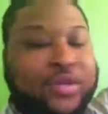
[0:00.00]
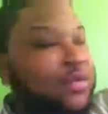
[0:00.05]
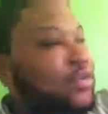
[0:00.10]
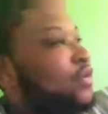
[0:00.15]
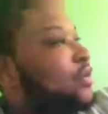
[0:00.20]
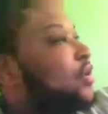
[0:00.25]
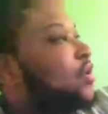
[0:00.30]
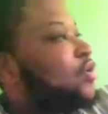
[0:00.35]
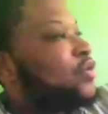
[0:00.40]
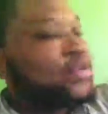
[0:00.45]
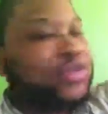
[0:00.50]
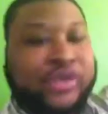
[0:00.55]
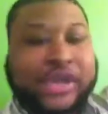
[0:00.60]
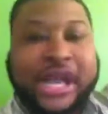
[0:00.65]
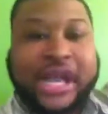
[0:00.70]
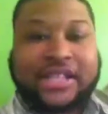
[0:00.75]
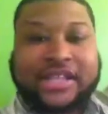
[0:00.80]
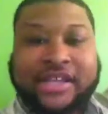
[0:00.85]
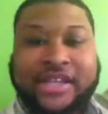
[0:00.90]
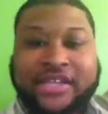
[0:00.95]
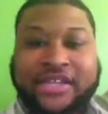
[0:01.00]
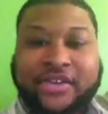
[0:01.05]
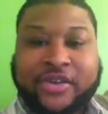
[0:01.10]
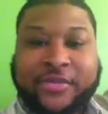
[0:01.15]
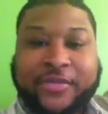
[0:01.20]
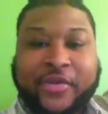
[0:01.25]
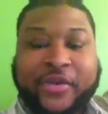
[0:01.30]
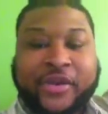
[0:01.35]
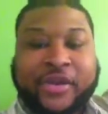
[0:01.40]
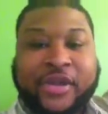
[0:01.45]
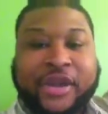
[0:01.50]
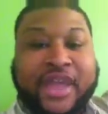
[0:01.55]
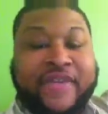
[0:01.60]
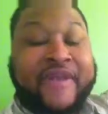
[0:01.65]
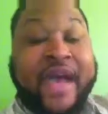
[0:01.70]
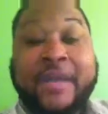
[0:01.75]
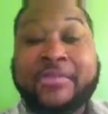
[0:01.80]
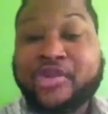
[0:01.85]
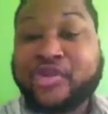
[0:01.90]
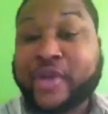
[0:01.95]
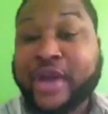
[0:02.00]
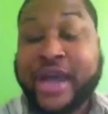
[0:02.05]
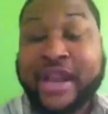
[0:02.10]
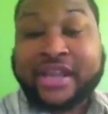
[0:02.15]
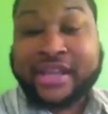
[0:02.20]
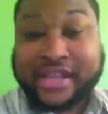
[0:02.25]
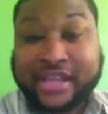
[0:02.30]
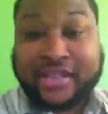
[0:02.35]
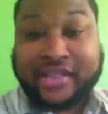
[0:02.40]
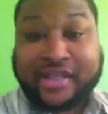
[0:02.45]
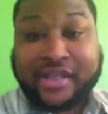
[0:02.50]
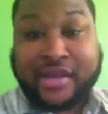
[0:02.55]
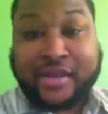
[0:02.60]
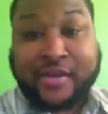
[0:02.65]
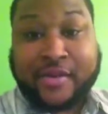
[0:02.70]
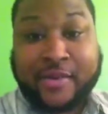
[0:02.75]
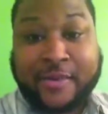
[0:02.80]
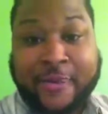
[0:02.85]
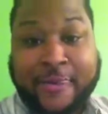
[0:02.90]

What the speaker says: you know, you got to that certain point in your life. I'm trying to get there.